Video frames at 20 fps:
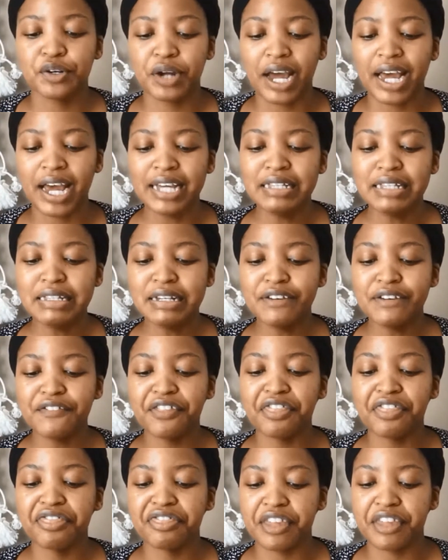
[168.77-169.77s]
I
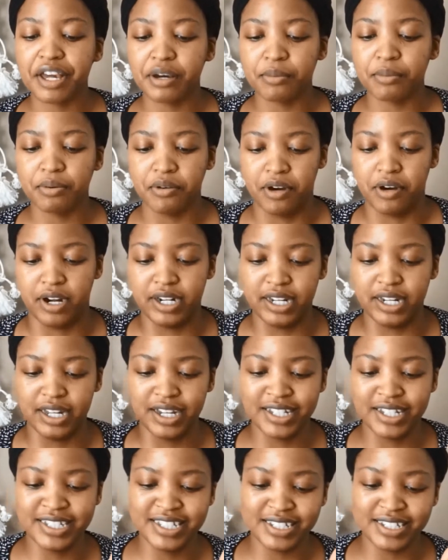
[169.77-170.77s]
love thick
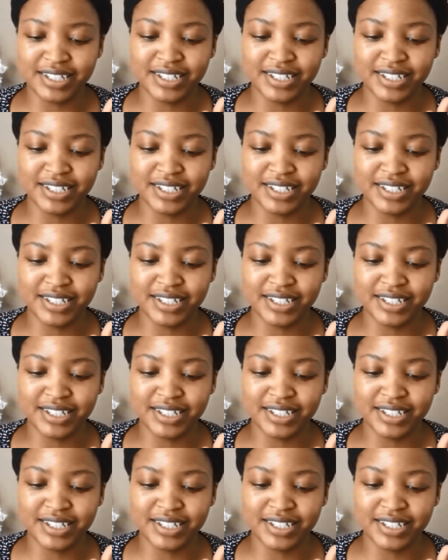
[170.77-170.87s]
products.